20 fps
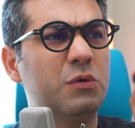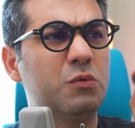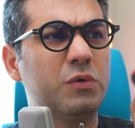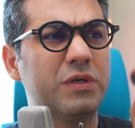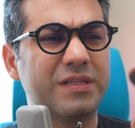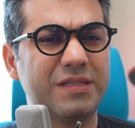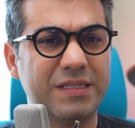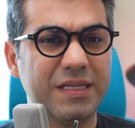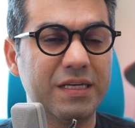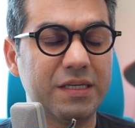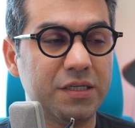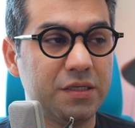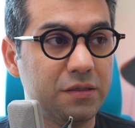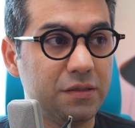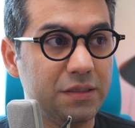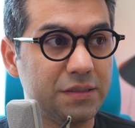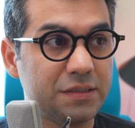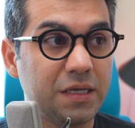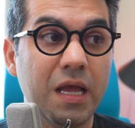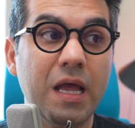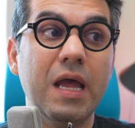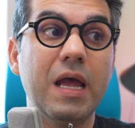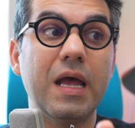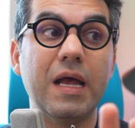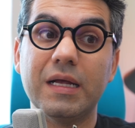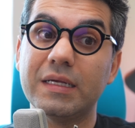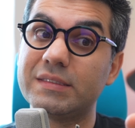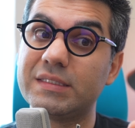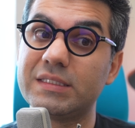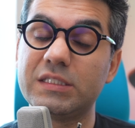ridiculous
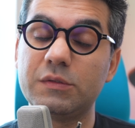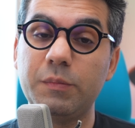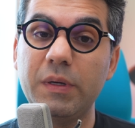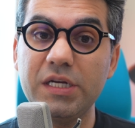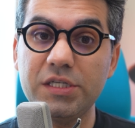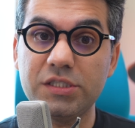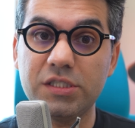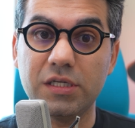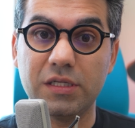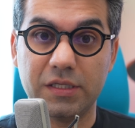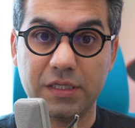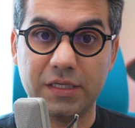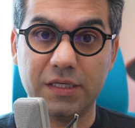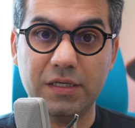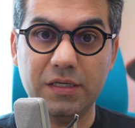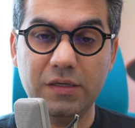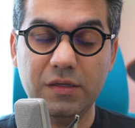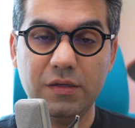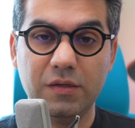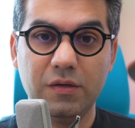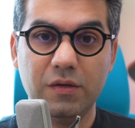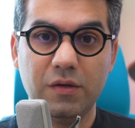especially